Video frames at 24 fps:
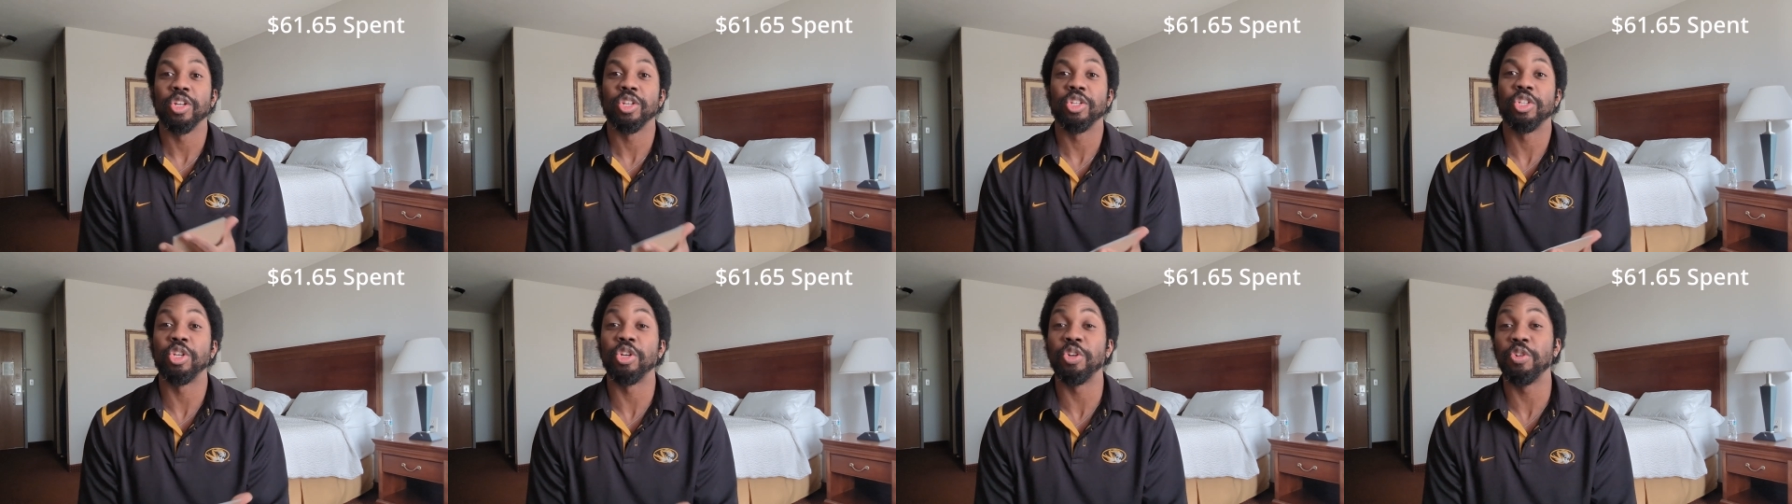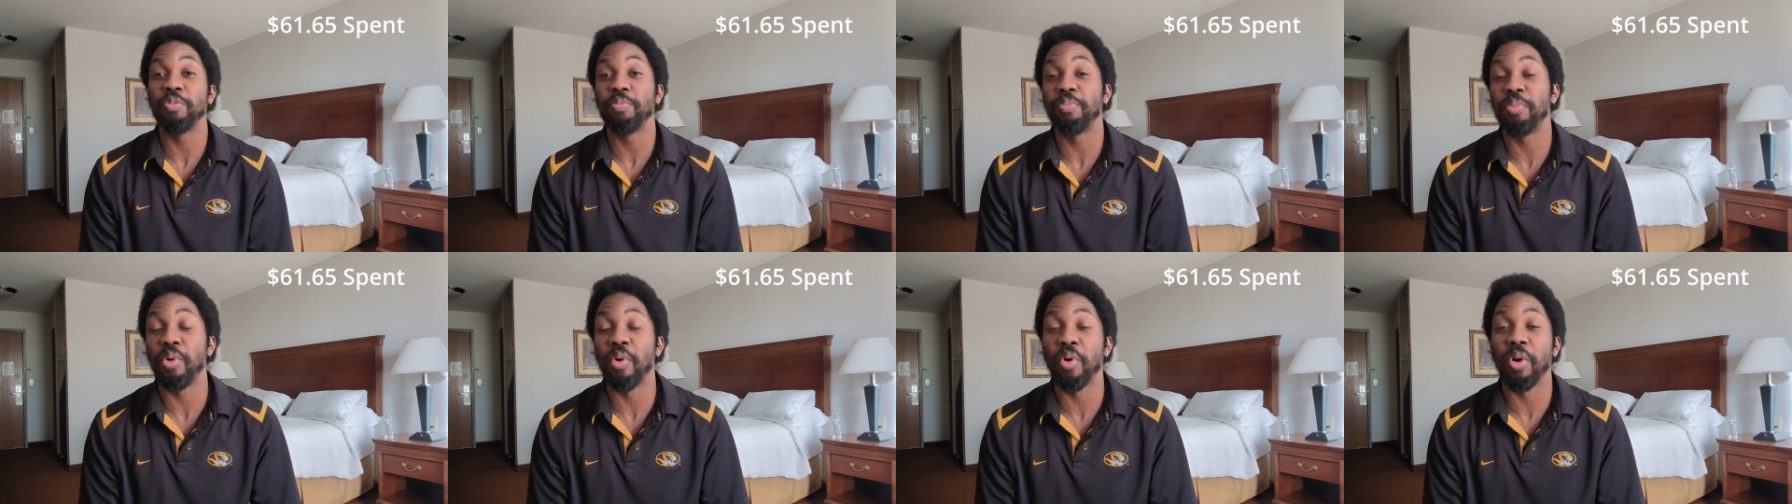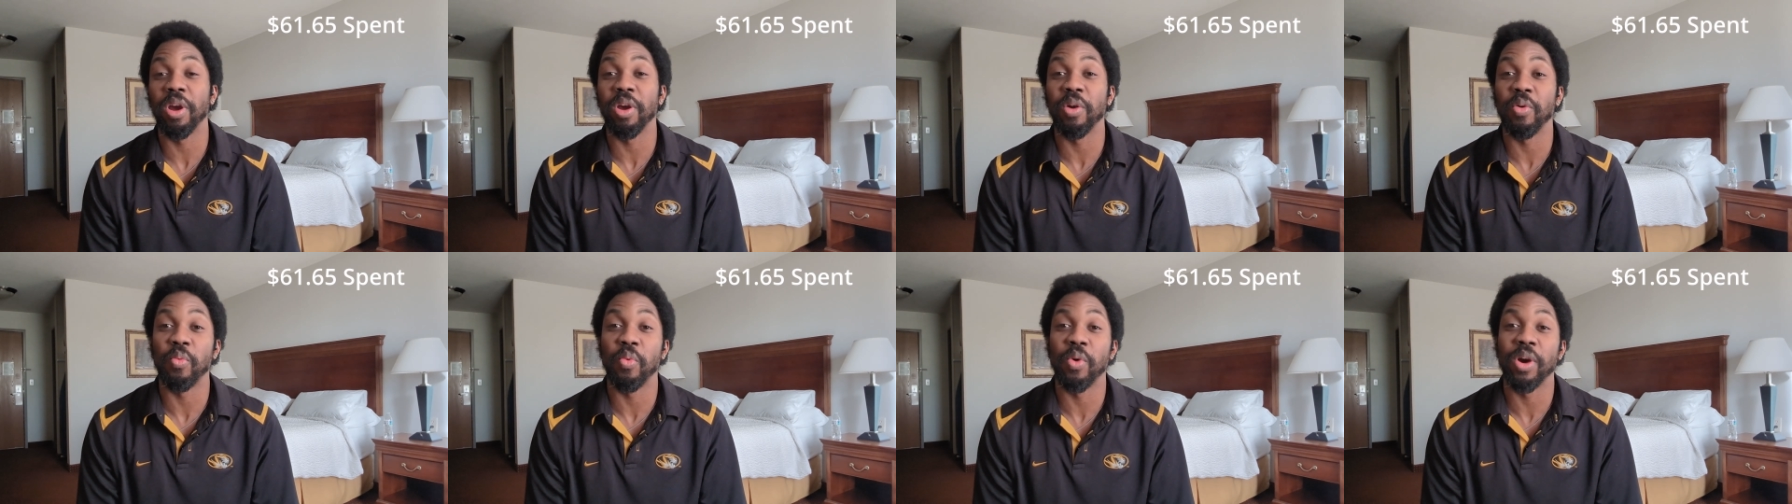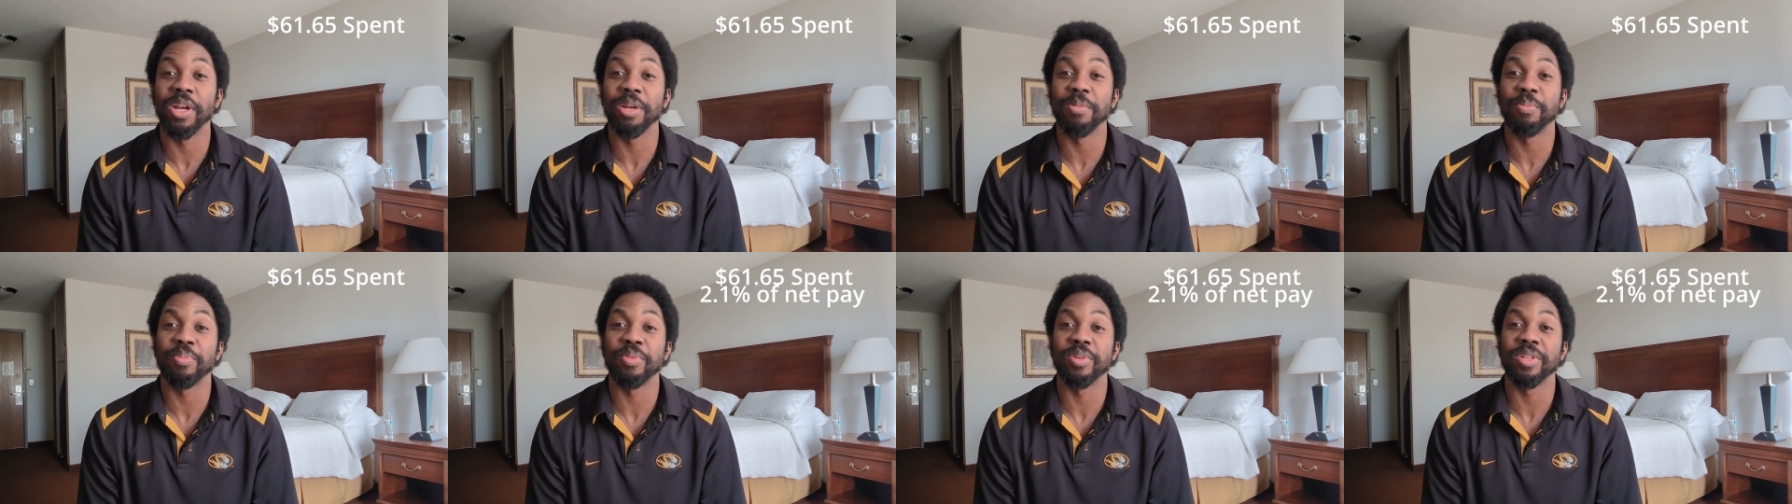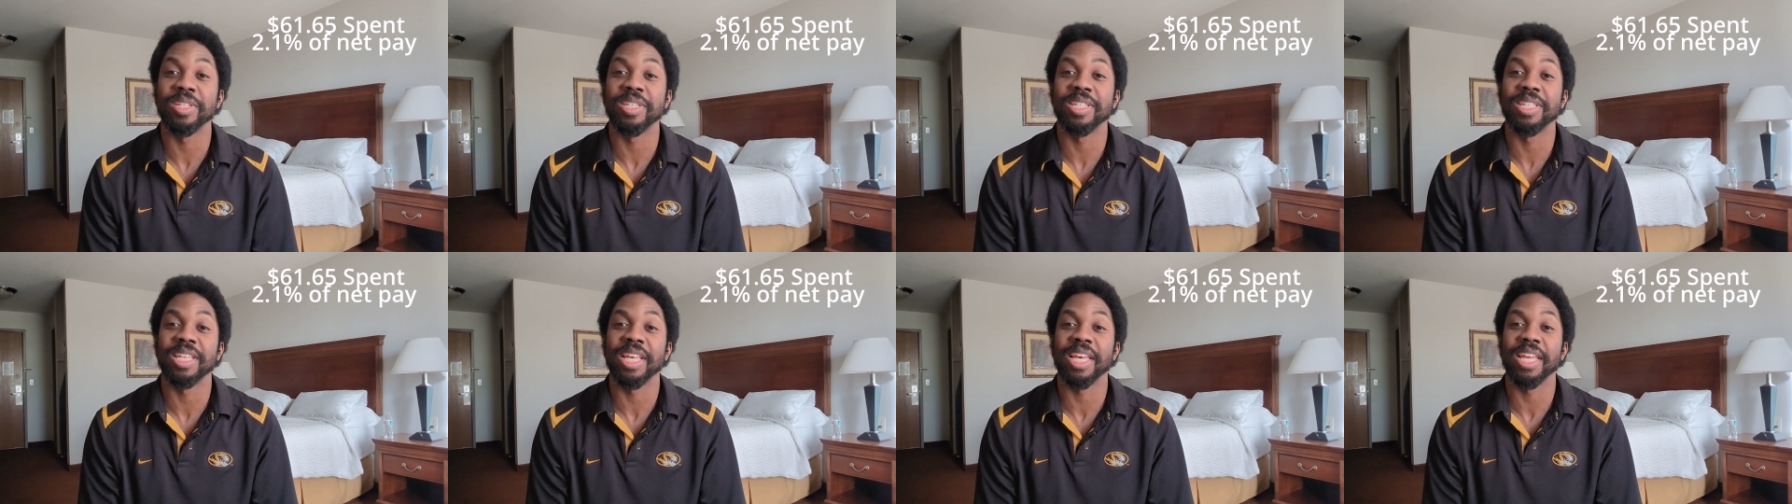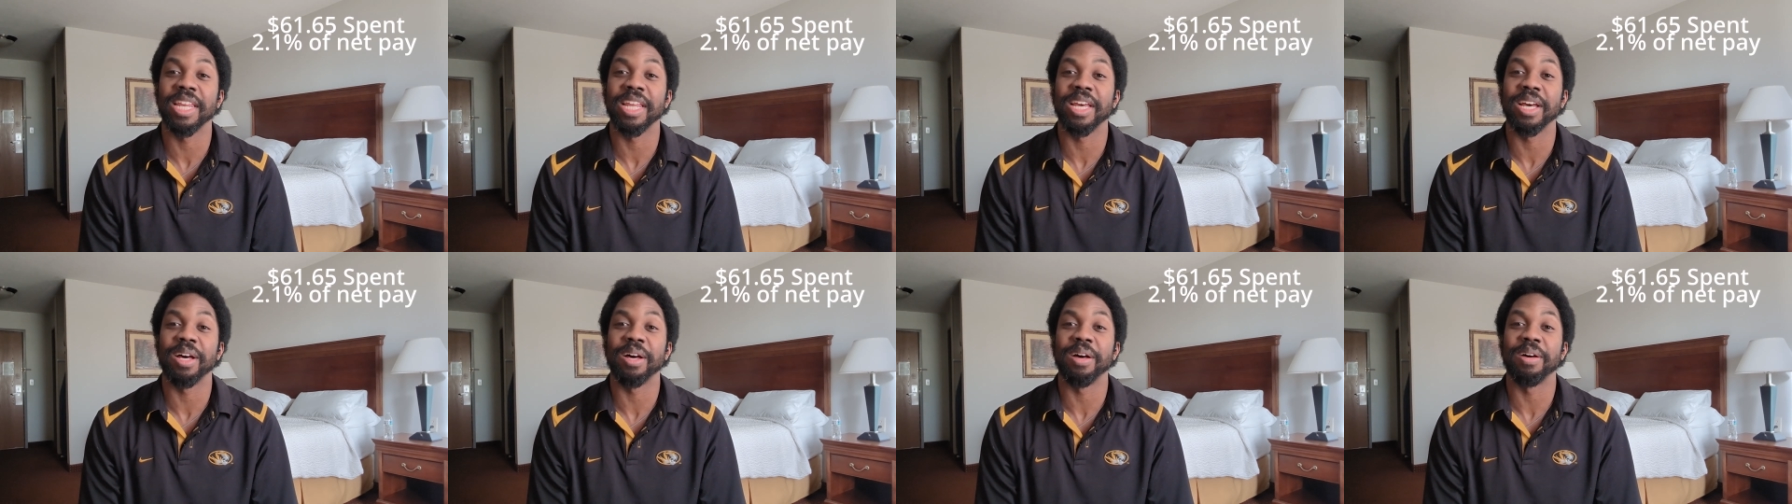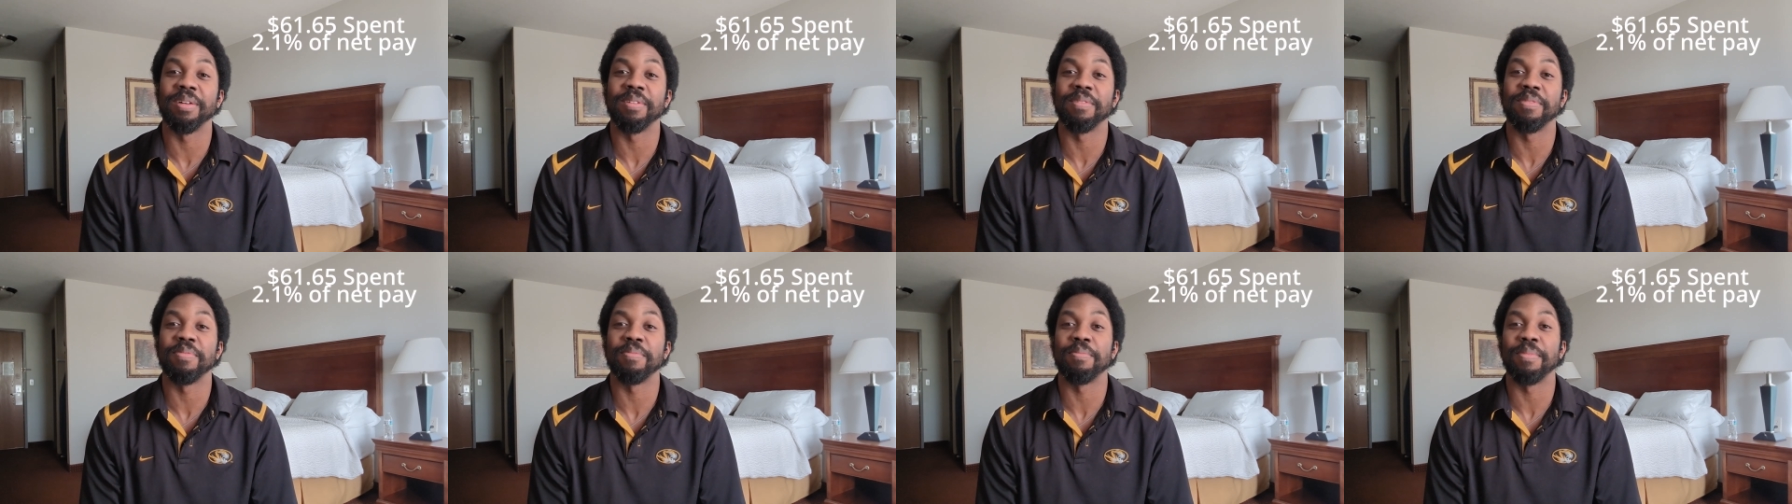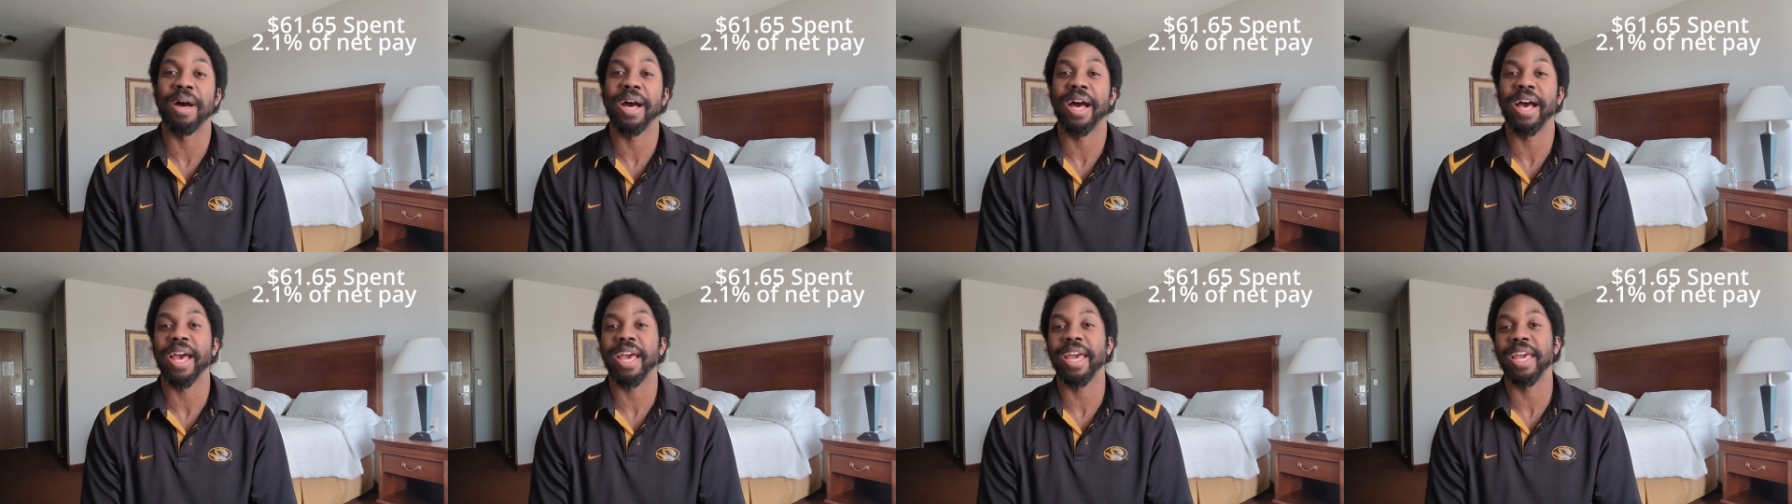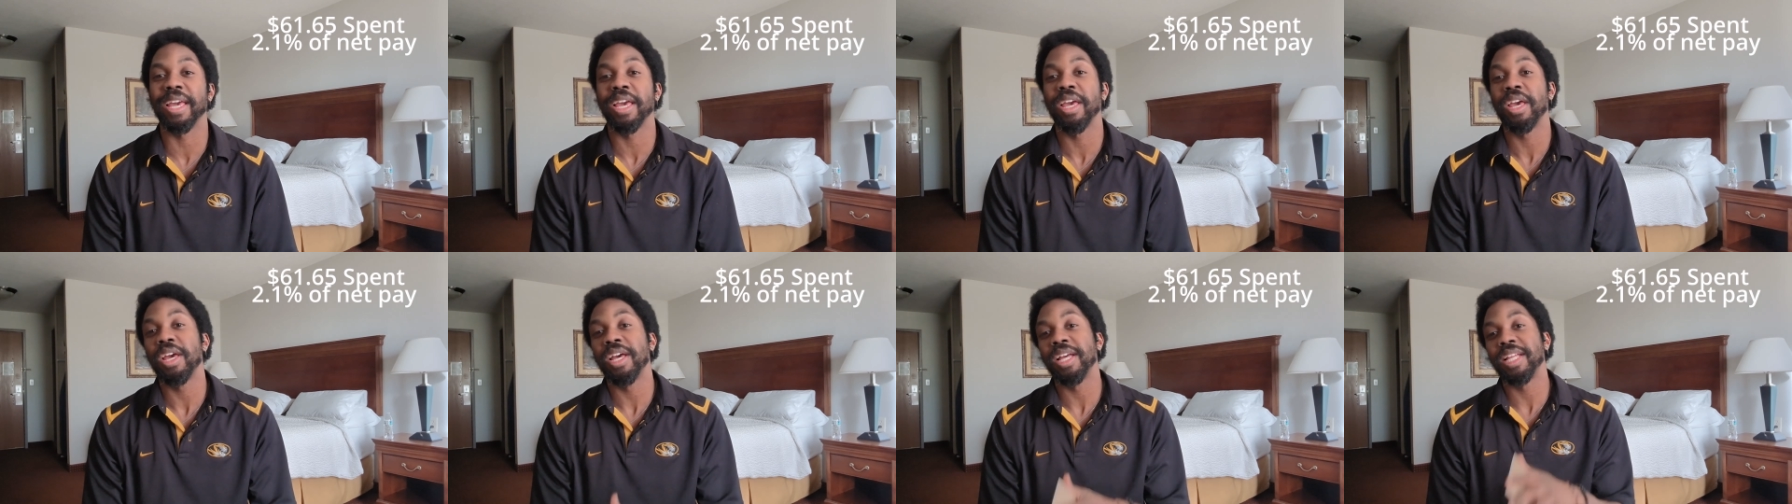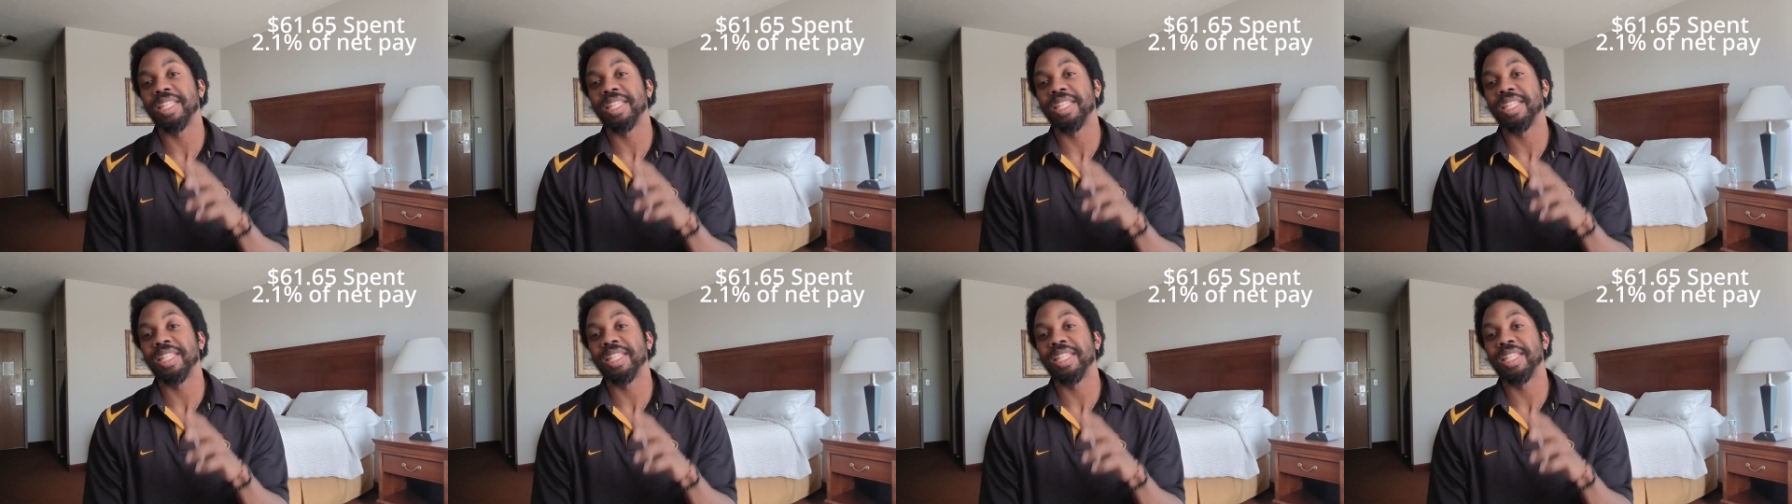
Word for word: 2.1% of my